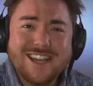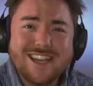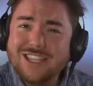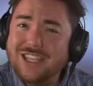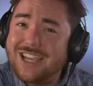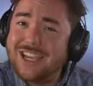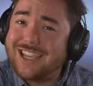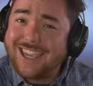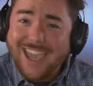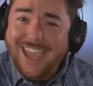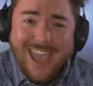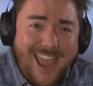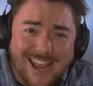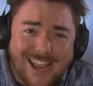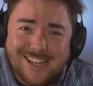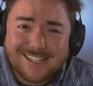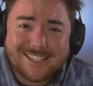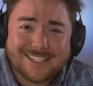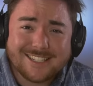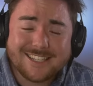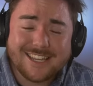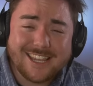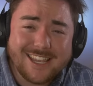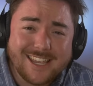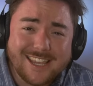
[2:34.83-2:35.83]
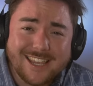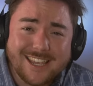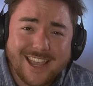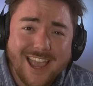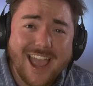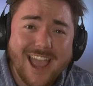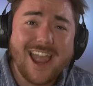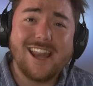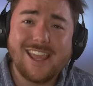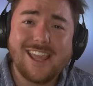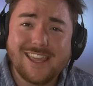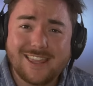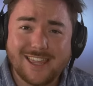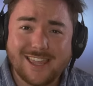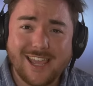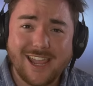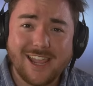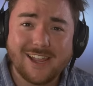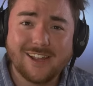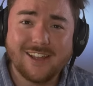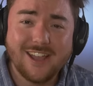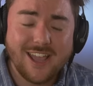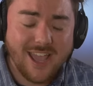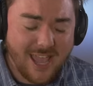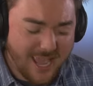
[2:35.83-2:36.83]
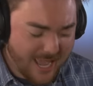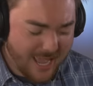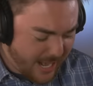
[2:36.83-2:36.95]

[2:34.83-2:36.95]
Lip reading: you can't see anything.